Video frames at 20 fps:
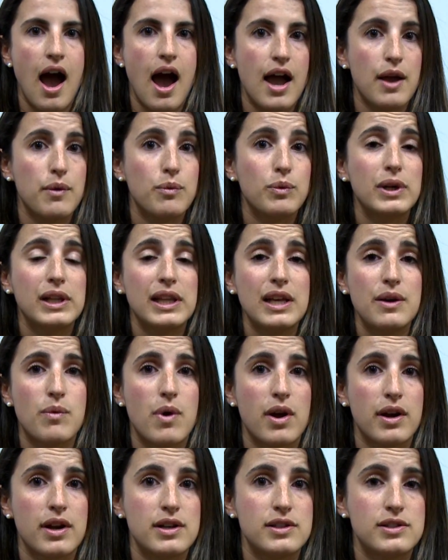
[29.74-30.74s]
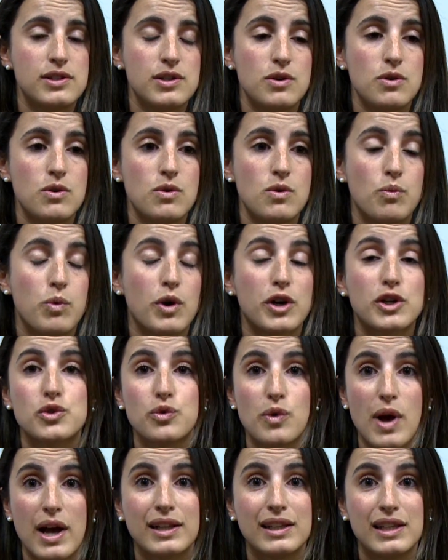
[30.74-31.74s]
I really wanted to work
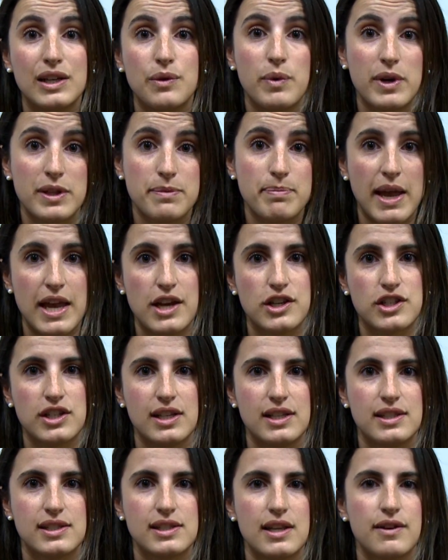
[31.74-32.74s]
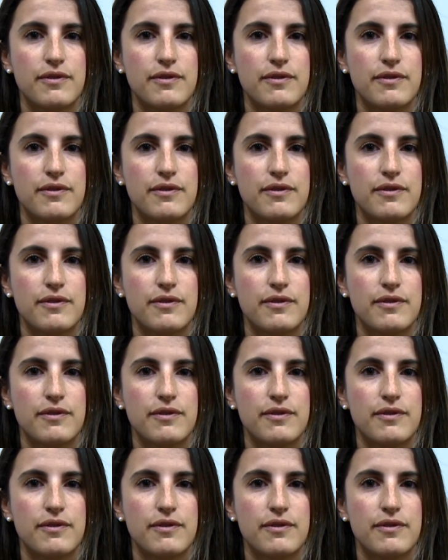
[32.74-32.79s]
directly with patients,